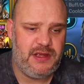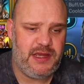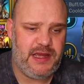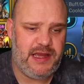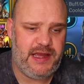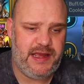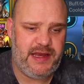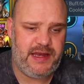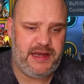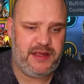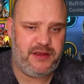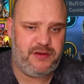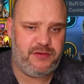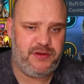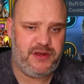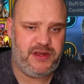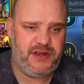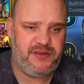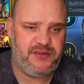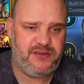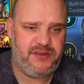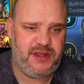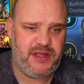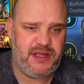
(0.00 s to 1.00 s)
and
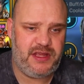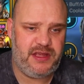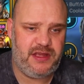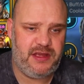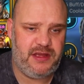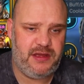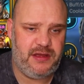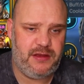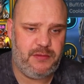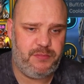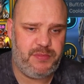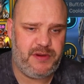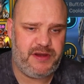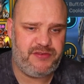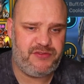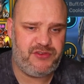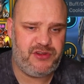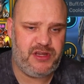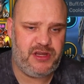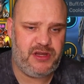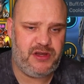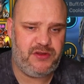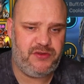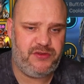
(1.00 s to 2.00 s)
increase the buff
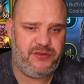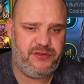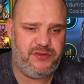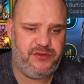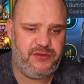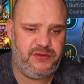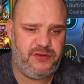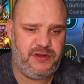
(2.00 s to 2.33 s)
chance.